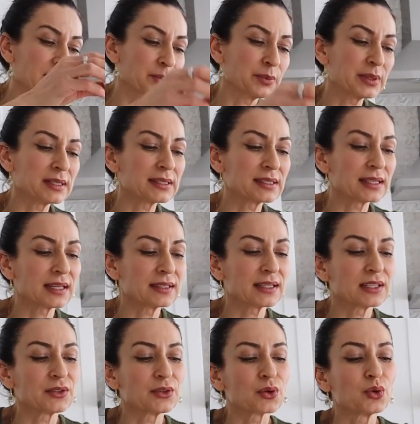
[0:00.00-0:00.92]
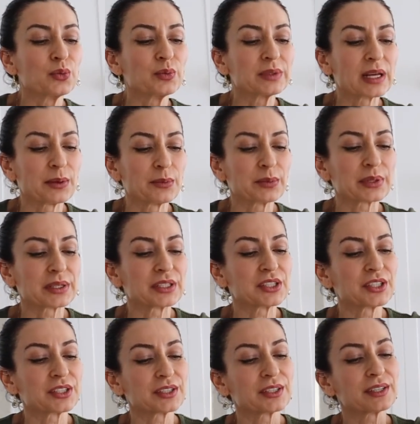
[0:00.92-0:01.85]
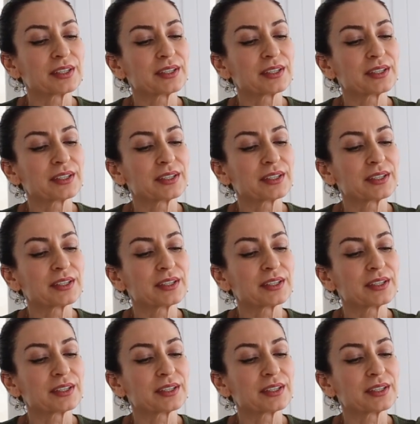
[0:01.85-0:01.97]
be set at room temperature.